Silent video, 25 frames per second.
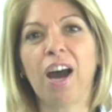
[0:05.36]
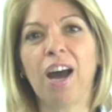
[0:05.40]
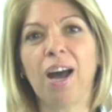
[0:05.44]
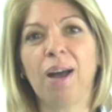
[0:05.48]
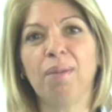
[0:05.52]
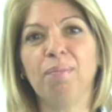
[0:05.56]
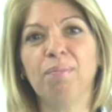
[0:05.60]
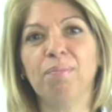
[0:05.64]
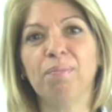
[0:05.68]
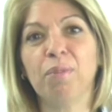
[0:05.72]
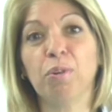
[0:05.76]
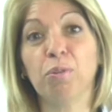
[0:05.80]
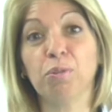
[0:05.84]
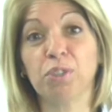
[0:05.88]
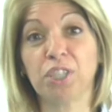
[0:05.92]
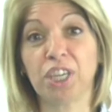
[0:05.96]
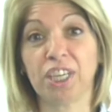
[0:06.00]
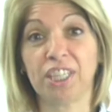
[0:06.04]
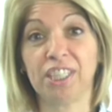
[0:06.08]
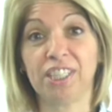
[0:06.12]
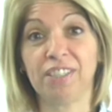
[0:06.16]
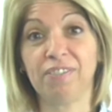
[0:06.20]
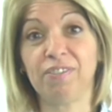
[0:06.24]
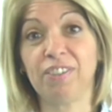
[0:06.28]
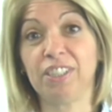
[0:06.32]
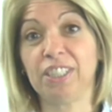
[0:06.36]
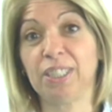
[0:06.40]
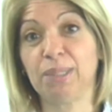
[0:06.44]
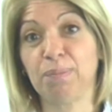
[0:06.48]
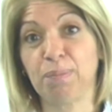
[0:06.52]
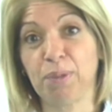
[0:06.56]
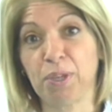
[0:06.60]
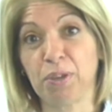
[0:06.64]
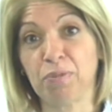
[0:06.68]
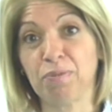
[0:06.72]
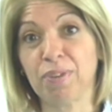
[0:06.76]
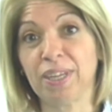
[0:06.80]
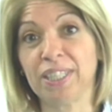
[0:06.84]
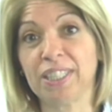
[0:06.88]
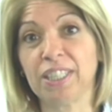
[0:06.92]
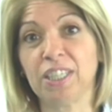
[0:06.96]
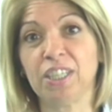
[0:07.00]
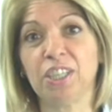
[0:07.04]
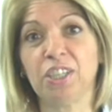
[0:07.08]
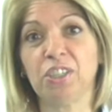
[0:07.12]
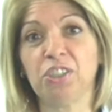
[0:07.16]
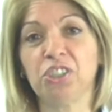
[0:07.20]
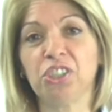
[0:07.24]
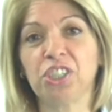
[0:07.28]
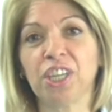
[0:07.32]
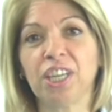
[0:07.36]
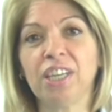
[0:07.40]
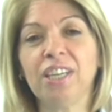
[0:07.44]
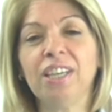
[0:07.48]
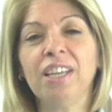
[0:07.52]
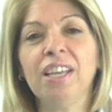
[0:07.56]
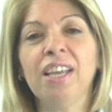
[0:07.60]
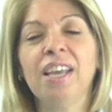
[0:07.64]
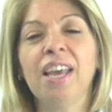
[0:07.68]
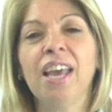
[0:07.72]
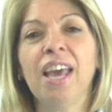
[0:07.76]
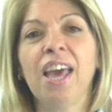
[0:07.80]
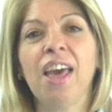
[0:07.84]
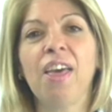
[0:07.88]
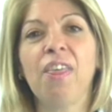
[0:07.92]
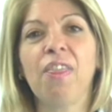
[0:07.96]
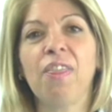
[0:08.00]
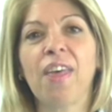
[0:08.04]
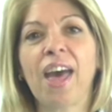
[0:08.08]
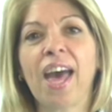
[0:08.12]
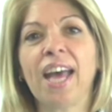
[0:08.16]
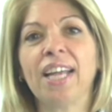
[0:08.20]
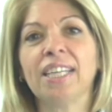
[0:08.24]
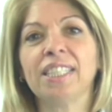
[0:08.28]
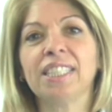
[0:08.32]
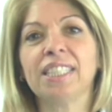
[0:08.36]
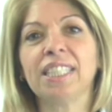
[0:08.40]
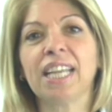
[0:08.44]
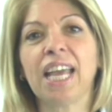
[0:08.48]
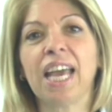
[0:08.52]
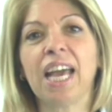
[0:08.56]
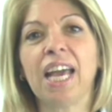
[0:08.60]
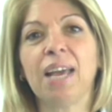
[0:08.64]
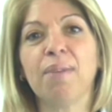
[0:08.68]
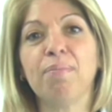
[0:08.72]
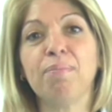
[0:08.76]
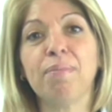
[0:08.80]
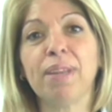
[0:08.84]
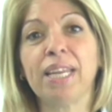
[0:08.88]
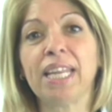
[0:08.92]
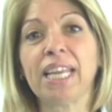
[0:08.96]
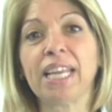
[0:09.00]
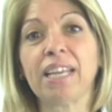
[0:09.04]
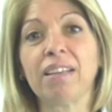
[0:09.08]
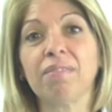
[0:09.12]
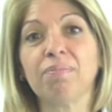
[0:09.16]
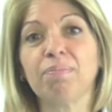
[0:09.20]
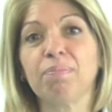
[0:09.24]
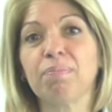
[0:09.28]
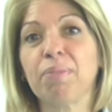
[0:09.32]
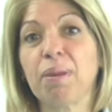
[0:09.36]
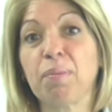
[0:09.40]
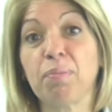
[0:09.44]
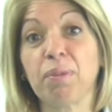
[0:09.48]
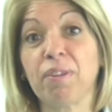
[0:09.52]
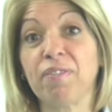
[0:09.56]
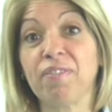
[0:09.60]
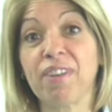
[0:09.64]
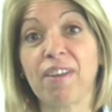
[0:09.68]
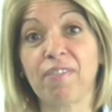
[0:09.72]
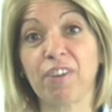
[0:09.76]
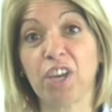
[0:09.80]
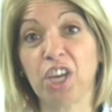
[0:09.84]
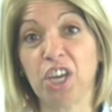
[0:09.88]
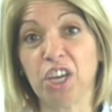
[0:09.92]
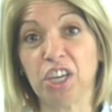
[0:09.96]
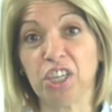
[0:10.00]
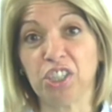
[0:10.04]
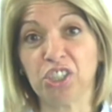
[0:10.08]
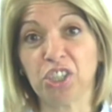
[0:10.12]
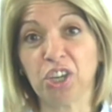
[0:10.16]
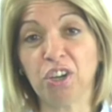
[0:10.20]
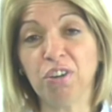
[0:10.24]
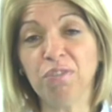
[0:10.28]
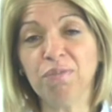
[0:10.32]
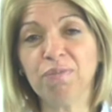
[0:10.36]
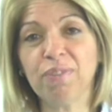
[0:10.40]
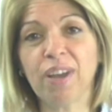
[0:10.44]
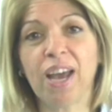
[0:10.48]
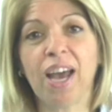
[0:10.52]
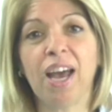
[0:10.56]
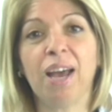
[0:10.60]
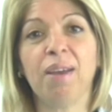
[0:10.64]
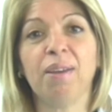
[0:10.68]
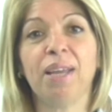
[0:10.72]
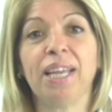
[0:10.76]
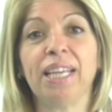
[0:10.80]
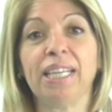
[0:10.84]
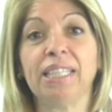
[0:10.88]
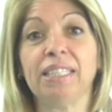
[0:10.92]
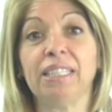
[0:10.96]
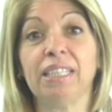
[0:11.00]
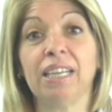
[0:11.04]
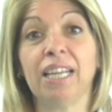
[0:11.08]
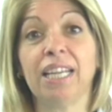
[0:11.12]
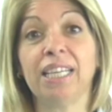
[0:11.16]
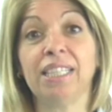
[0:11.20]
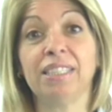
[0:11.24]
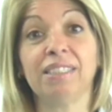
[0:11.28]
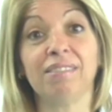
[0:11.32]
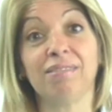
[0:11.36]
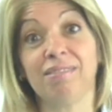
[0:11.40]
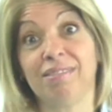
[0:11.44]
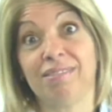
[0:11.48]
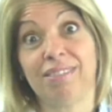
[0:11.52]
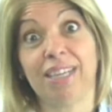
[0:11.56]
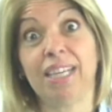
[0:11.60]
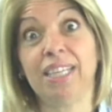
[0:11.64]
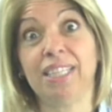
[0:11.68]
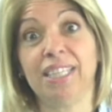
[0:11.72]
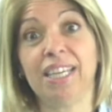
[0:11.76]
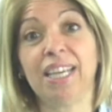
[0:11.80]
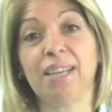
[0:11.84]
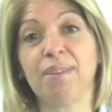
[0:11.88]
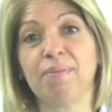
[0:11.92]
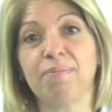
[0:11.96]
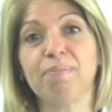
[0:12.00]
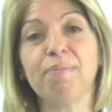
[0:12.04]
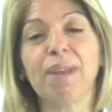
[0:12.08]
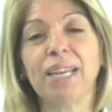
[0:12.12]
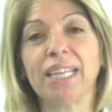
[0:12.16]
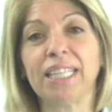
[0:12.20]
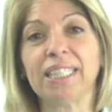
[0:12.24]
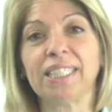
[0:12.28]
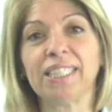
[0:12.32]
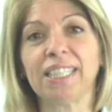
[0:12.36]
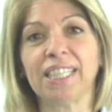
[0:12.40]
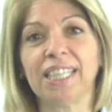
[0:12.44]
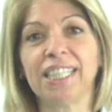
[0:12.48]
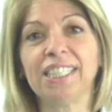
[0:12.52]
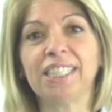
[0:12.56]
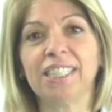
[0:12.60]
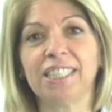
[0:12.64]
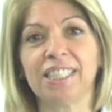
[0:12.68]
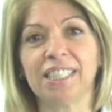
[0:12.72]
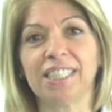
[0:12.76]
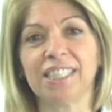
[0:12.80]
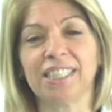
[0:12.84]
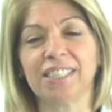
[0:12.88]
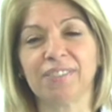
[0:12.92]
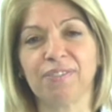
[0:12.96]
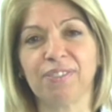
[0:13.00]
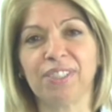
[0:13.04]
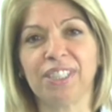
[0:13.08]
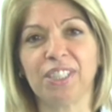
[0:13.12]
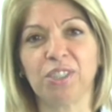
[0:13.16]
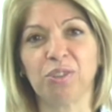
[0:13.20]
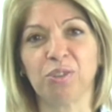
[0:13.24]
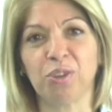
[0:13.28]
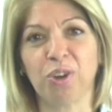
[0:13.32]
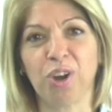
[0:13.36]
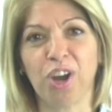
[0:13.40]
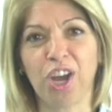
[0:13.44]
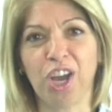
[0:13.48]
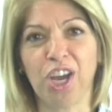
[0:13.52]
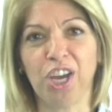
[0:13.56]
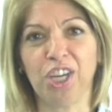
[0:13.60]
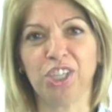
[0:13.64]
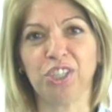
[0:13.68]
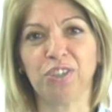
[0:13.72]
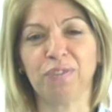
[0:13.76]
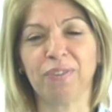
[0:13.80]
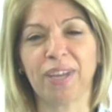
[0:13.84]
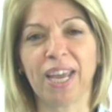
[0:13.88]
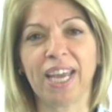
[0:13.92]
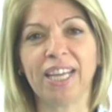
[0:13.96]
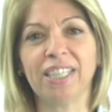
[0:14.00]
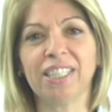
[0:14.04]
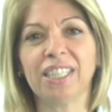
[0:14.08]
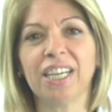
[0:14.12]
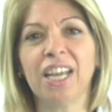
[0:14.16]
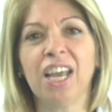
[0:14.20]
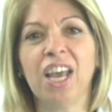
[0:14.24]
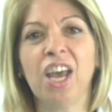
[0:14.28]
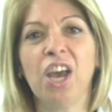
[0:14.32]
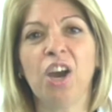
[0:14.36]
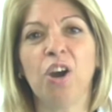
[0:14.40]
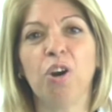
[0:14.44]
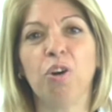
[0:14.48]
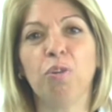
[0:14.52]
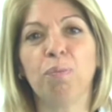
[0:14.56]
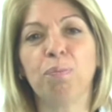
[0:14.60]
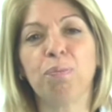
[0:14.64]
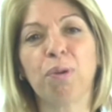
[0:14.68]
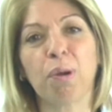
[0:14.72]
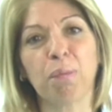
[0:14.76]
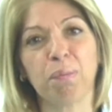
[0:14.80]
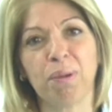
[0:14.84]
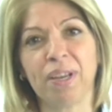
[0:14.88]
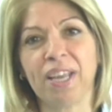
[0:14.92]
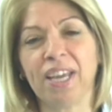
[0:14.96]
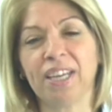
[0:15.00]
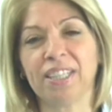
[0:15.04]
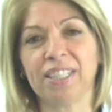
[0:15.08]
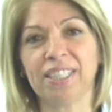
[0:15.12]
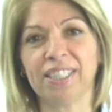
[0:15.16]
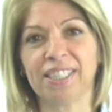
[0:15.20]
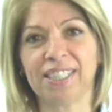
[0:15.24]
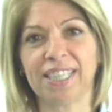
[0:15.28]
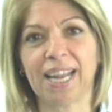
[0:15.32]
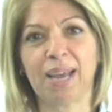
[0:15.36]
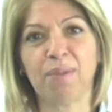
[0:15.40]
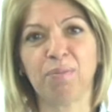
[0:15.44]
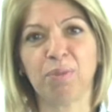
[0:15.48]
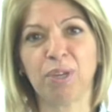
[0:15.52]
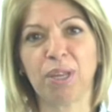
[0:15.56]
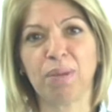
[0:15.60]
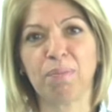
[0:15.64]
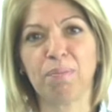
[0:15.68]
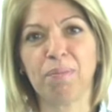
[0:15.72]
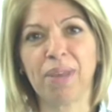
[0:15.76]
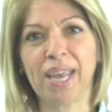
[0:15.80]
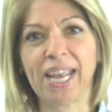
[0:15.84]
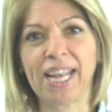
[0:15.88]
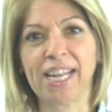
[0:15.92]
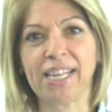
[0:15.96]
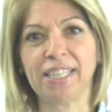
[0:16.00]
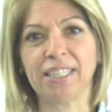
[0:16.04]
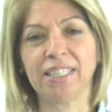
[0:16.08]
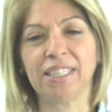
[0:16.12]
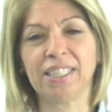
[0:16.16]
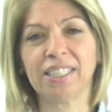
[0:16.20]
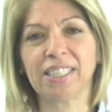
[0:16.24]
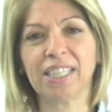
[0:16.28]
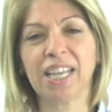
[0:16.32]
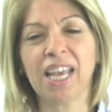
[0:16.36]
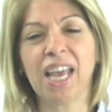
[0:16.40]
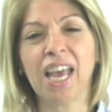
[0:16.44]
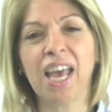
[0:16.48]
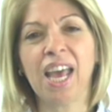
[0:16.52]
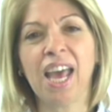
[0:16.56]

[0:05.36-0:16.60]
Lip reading: alternative dispute resolution that many people have never heard of. Indeed, many solicitors have still not heard of it or properly understand what it means.